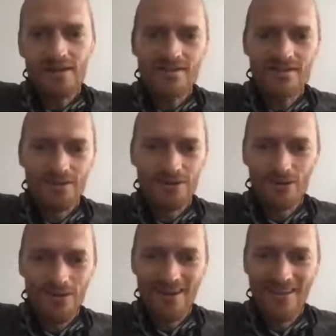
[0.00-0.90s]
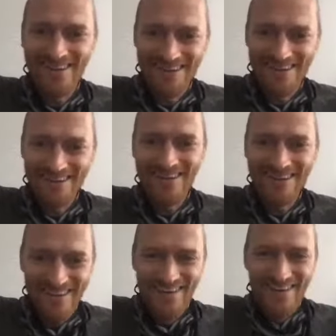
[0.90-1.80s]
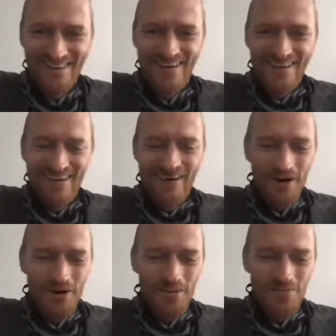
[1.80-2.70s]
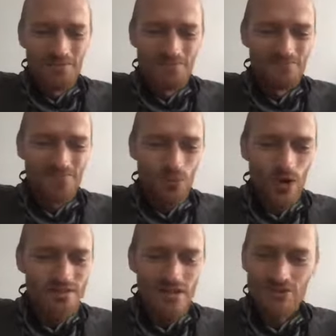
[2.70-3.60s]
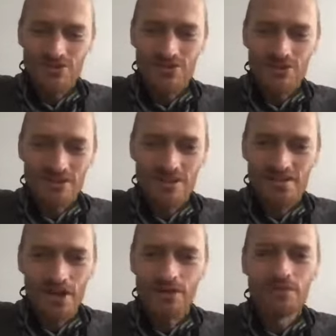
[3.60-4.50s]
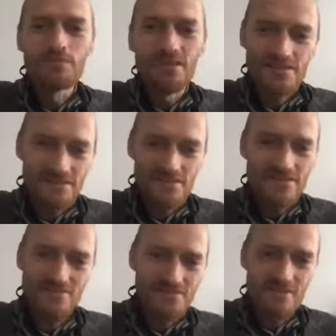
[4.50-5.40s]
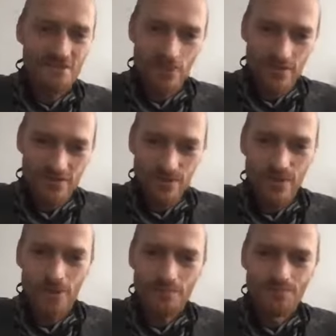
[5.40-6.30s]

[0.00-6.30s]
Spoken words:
you know, like you walk down the street and it's hard to miss a yoga studio.